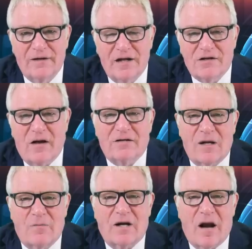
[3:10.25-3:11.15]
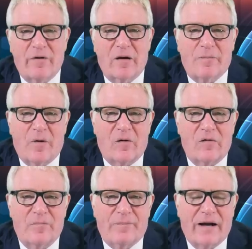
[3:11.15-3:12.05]
It's like someone coming to
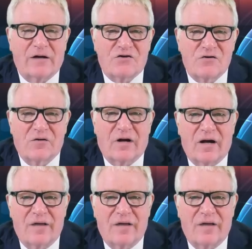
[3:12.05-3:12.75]
borrow a bag of sugar